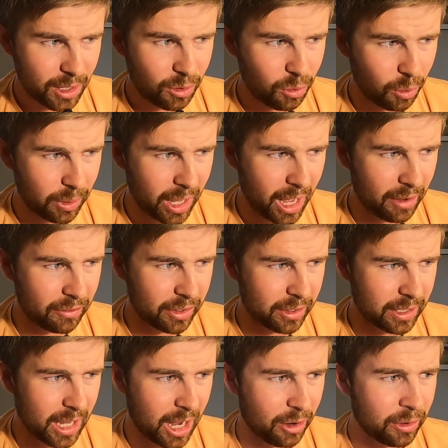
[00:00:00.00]
what we have
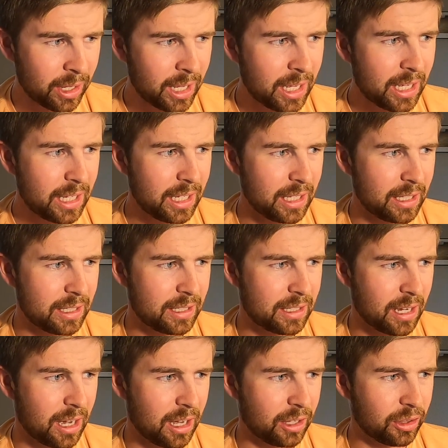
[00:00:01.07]
here now is
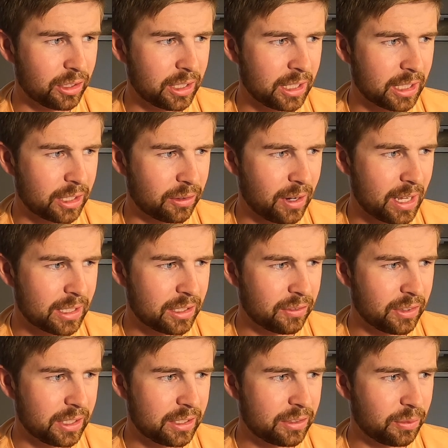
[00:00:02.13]
uh, looking at the rest
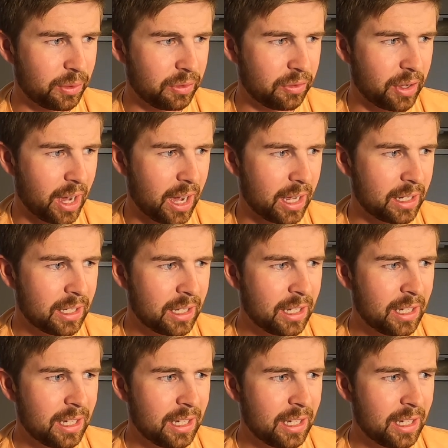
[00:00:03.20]
of this, we've got.